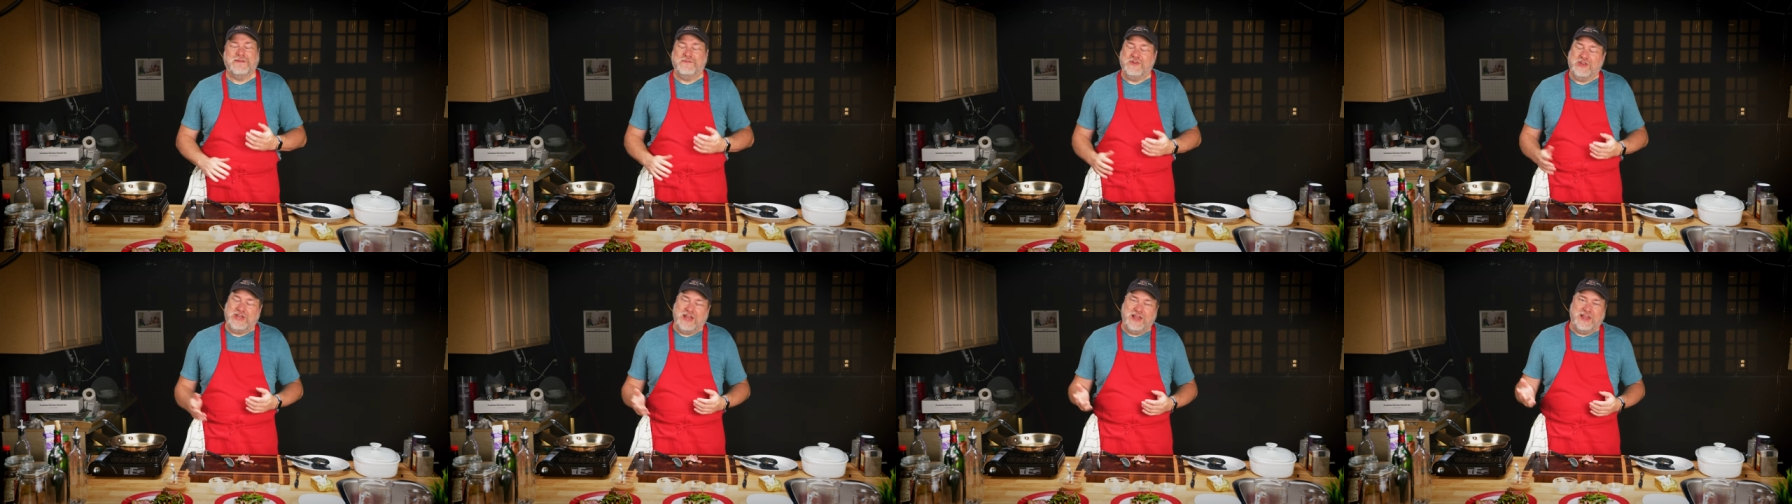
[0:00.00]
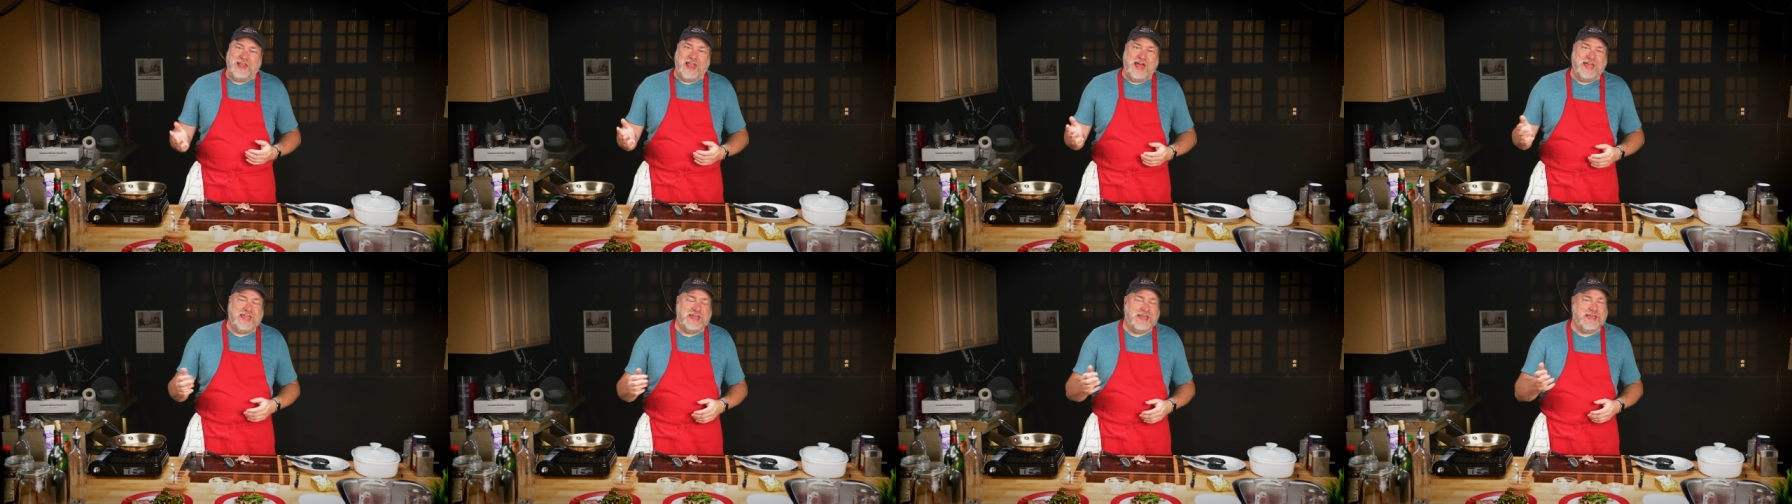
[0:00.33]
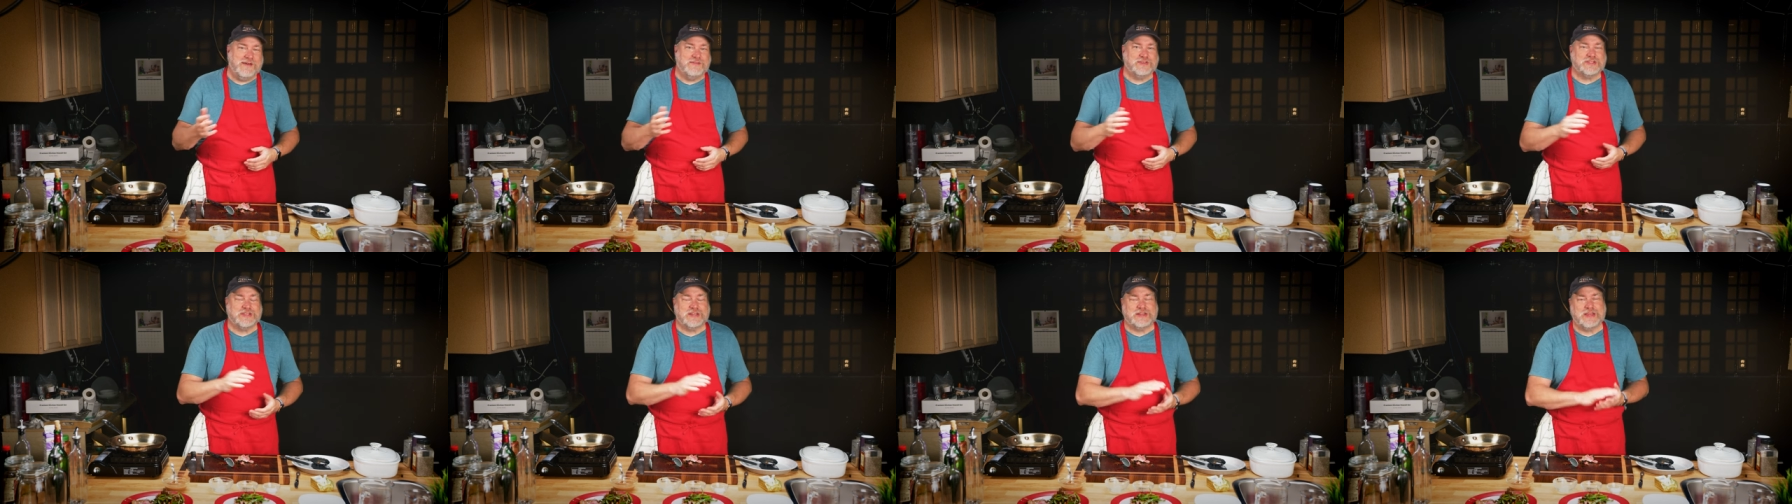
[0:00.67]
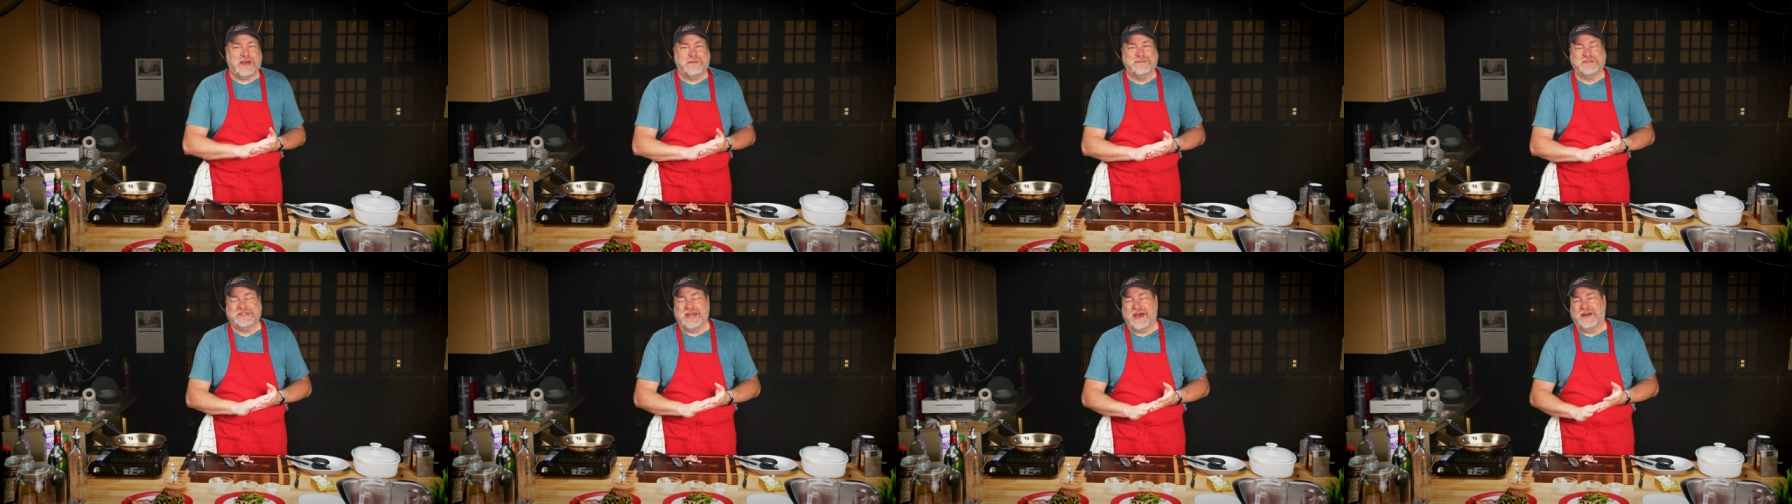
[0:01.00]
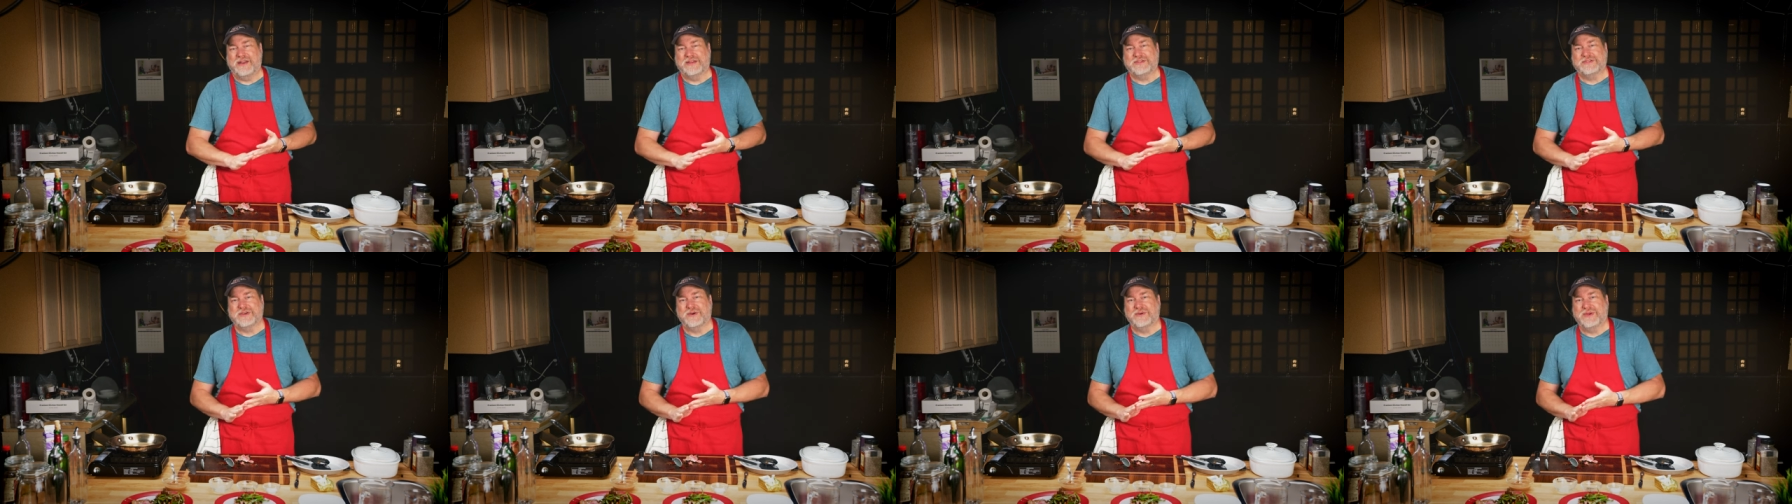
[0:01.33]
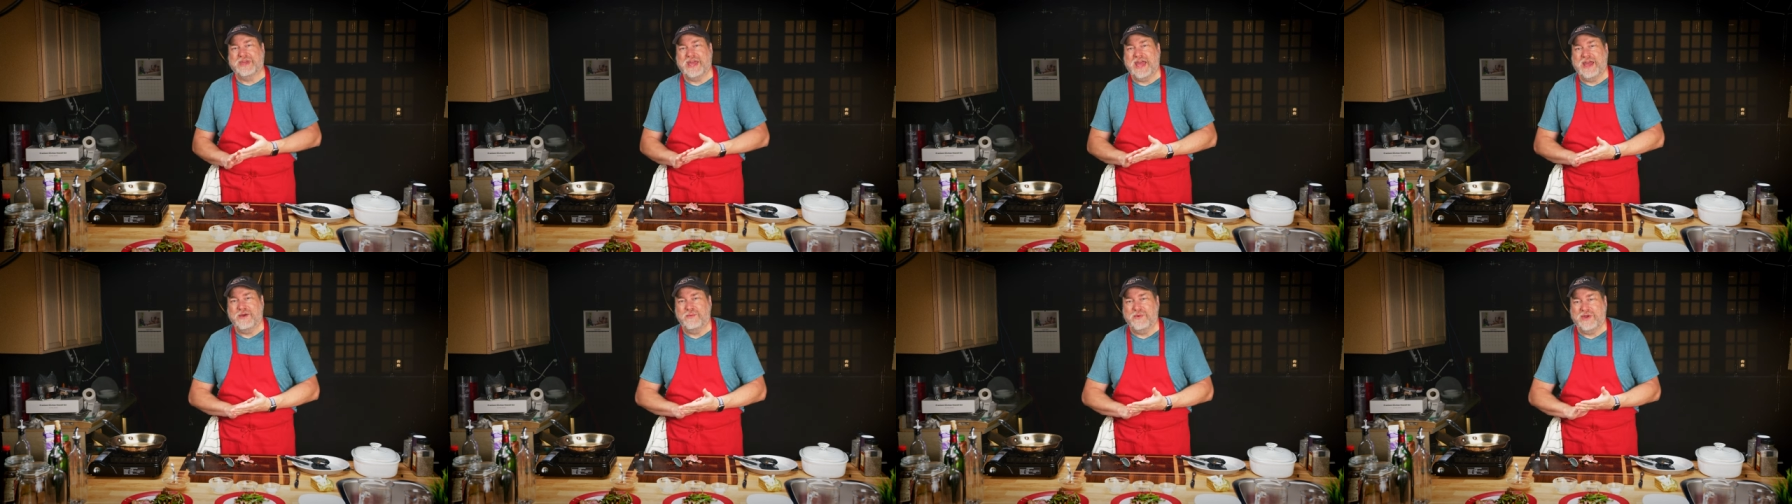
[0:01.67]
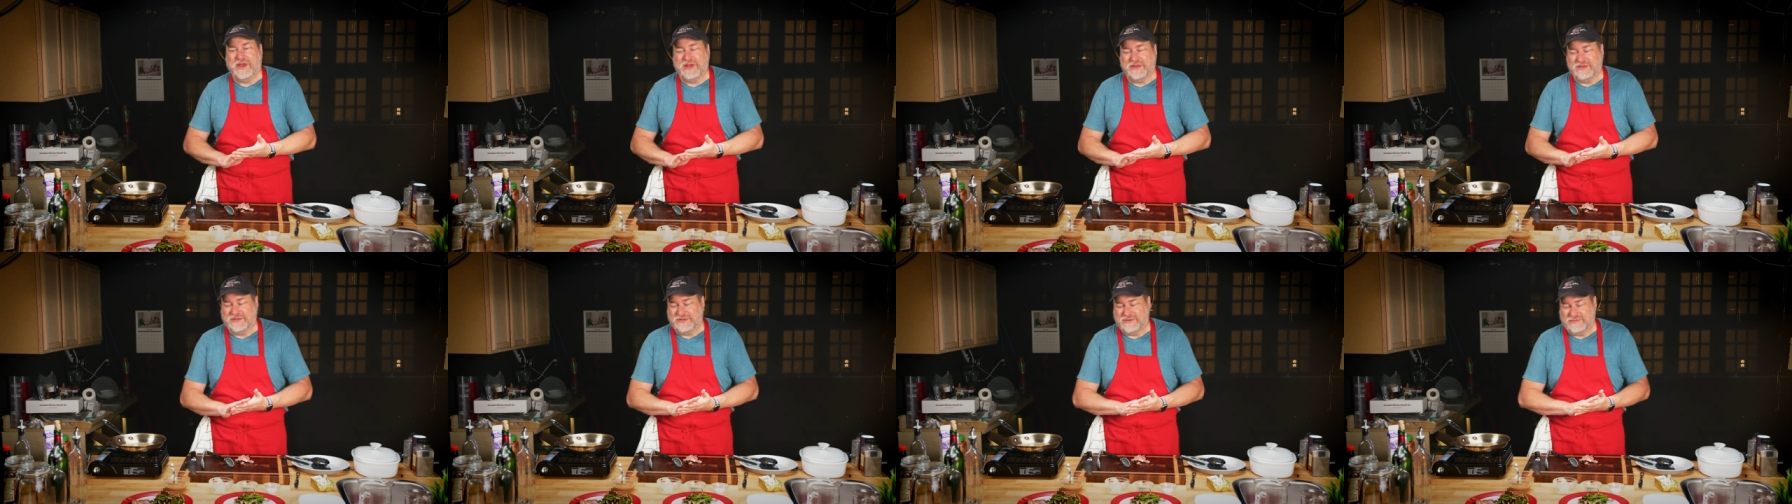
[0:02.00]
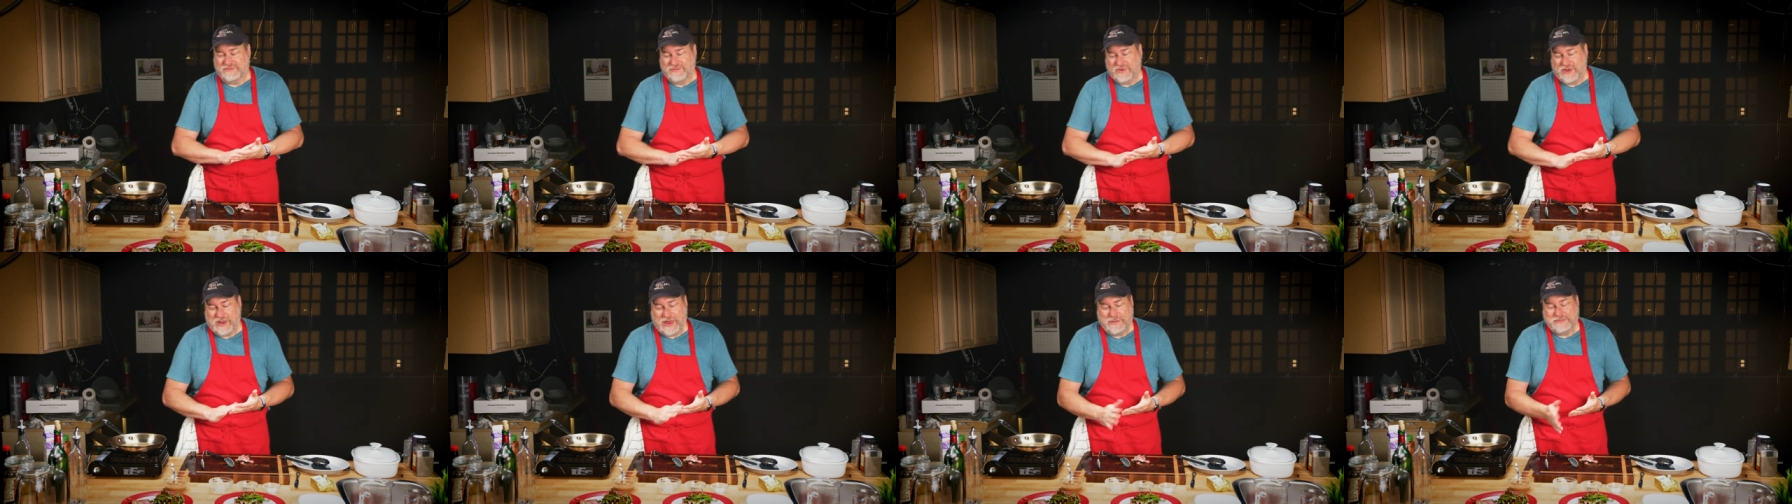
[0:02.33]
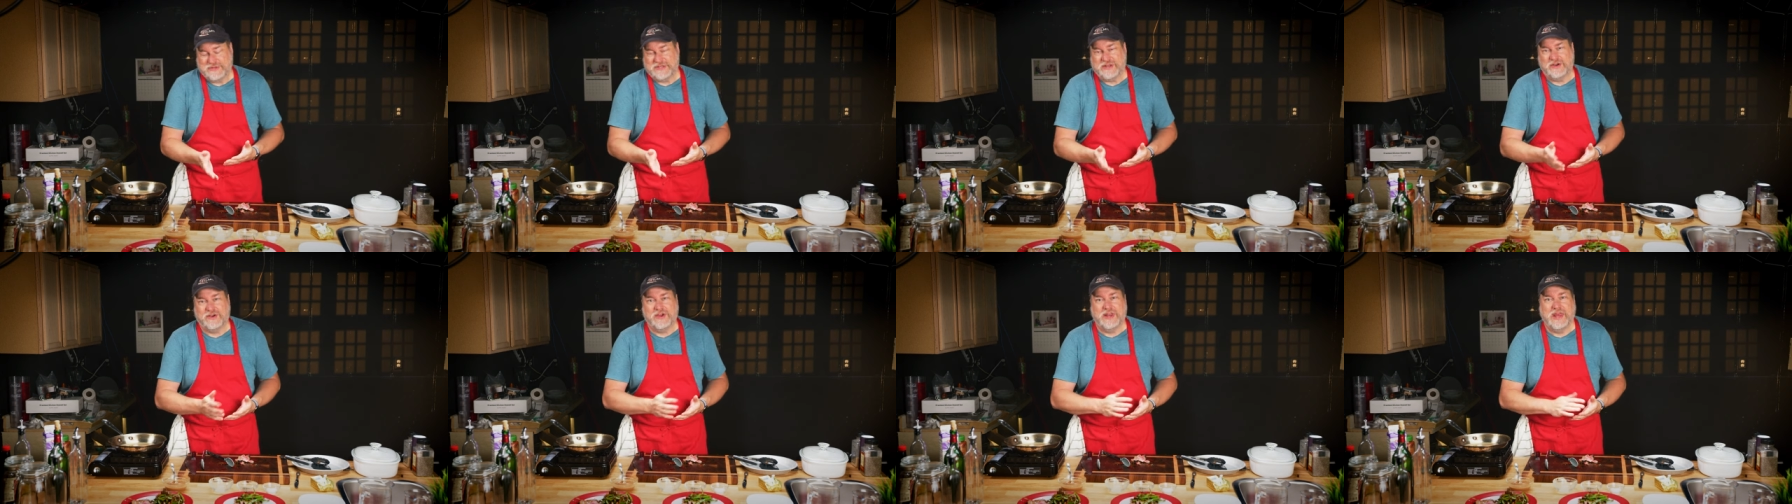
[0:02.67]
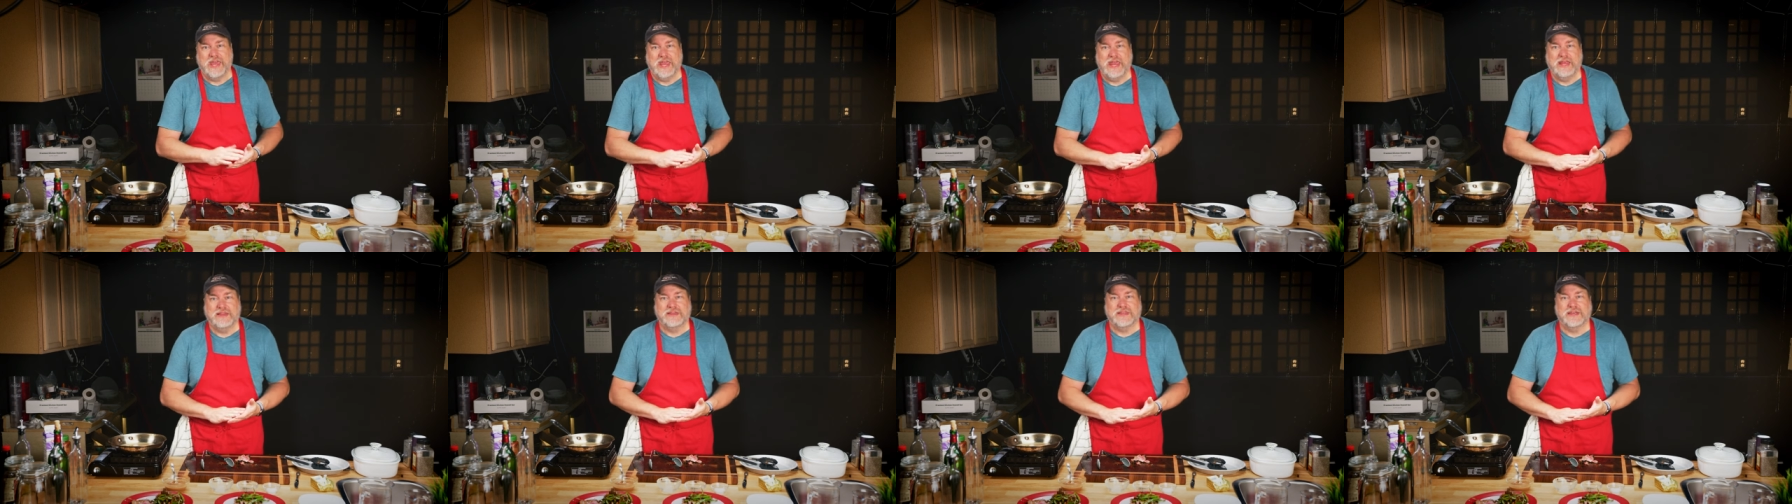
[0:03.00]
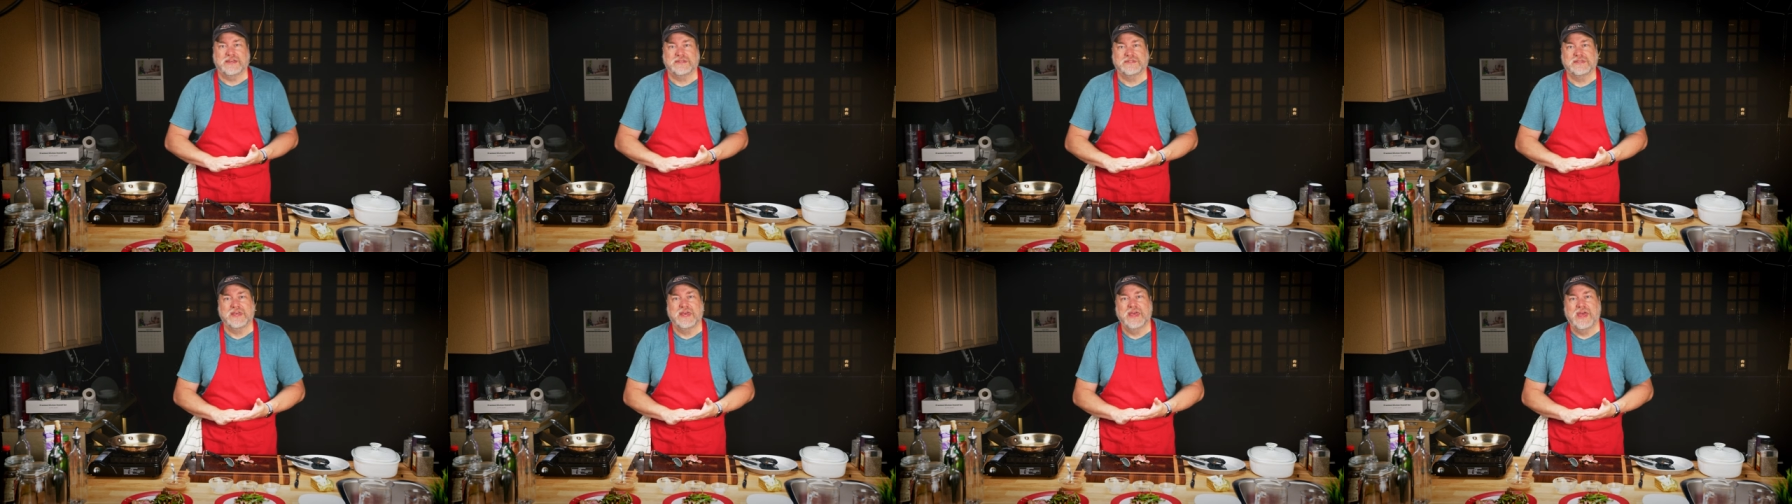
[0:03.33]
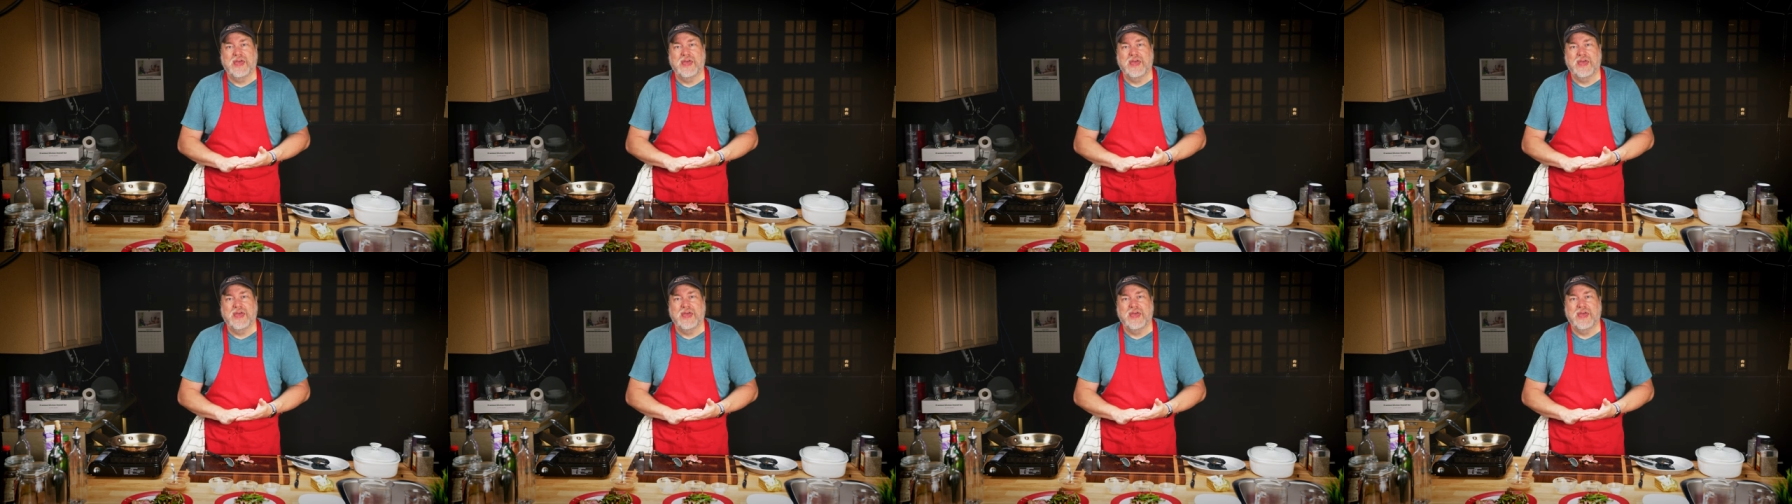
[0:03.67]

If you didn't like it, give us a thumbs down. It's okay. We can, well, I'm still going to eat this.